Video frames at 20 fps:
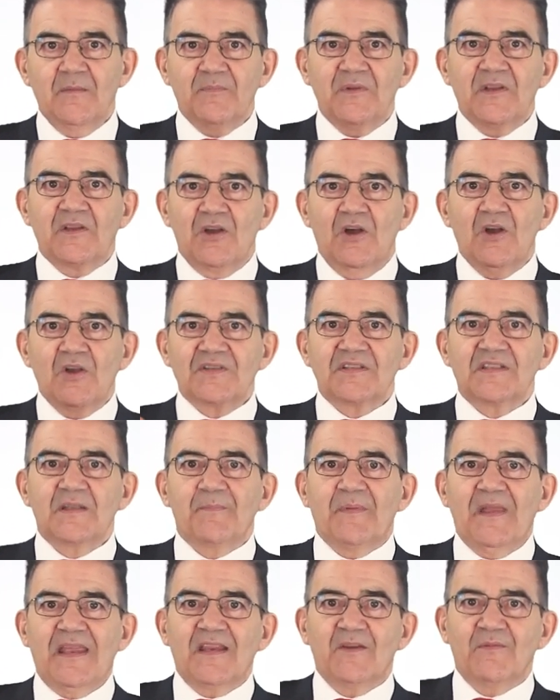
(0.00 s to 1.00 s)
because
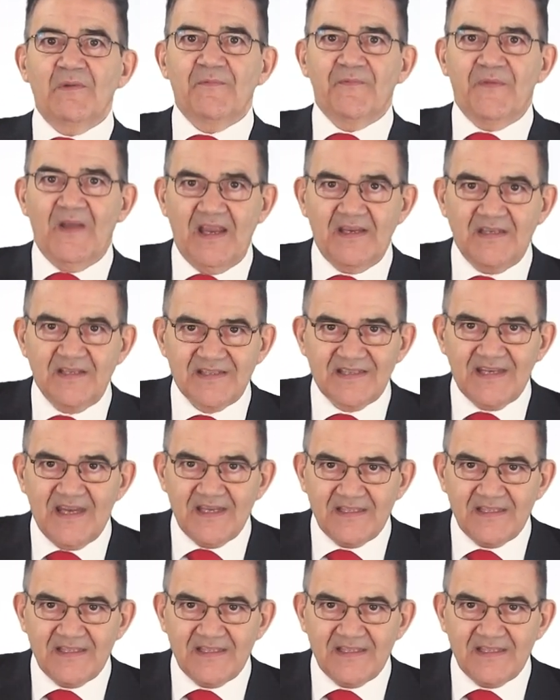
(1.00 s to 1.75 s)
the bank will finance